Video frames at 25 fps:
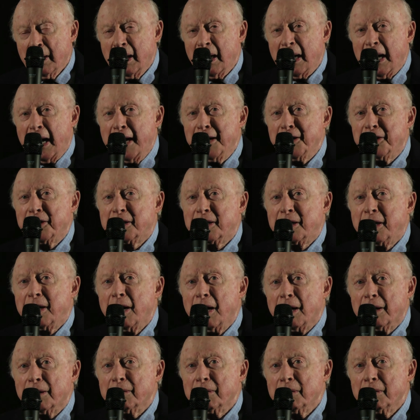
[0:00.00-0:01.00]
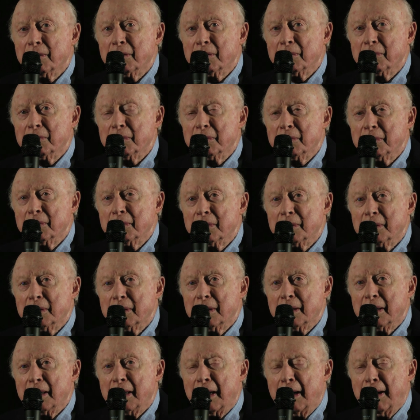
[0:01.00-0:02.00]
and cut
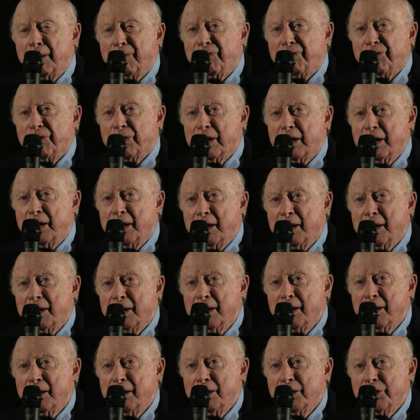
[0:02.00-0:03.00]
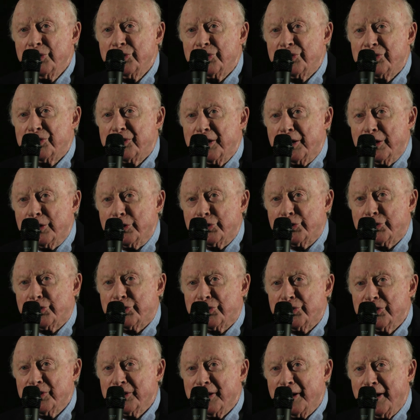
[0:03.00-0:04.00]
every
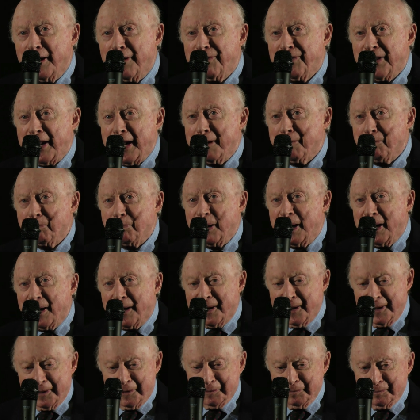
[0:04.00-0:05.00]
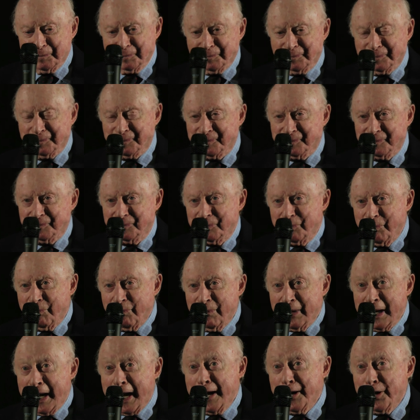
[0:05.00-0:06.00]
stitch of that pocket
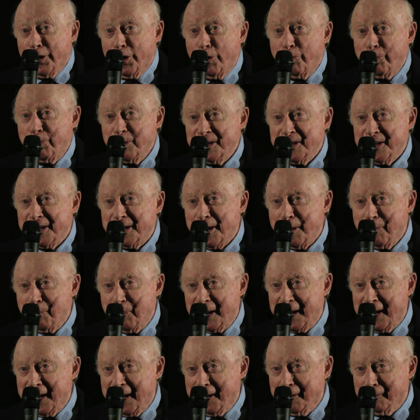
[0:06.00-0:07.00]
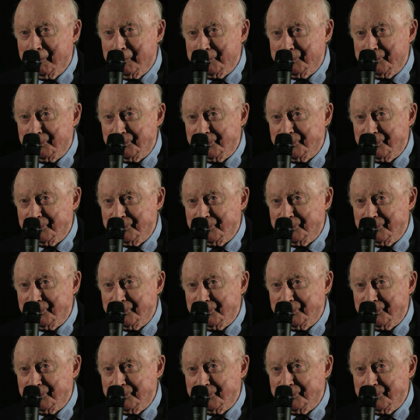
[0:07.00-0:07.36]
and opened it up again.